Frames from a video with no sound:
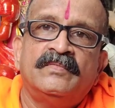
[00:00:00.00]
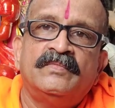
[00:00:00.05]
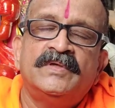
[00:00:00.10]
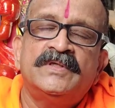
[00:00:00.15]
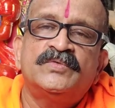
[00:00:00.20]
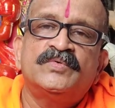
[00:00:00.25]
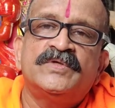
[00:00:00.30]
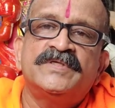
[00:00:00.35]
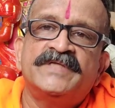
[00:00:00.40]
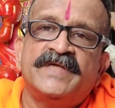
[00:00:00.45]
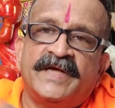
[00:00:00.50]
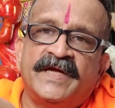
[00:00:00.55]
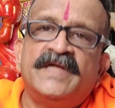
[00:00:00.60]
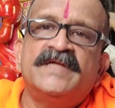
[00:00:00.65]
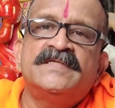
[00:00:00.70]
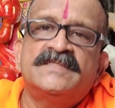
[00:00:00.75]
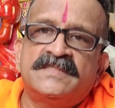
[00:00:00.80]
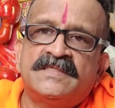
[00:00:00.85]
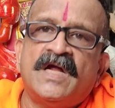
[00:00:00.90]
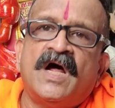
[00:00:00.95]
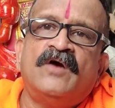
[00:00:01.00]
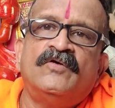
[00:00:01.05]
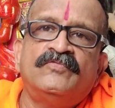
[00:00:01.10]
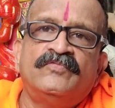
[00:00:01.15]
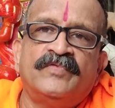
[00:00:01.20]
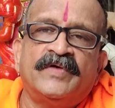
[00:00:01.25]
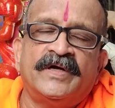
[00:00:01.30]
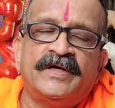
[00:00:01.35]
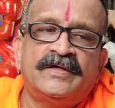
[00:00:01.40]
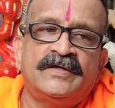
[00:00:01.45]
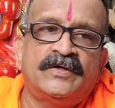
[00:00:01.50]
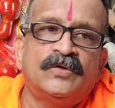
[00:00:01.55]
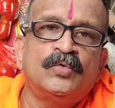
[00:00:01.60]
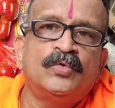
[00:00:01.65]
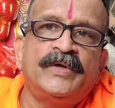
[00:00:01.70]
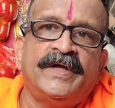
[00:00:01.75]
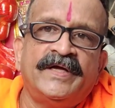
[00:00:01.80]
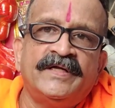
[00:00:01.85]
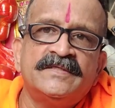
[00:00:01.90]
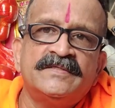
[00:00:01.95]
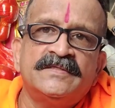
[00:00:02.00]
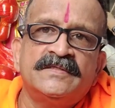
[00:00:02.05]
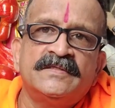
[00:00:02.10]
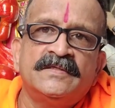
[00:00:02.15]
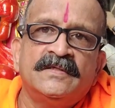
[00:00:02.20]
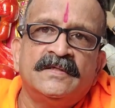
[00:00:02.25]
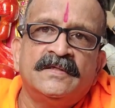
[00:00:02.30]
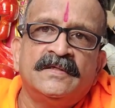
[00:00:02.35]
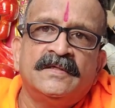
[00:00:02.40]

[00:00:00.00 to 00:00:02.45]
which was again starved for 2 days.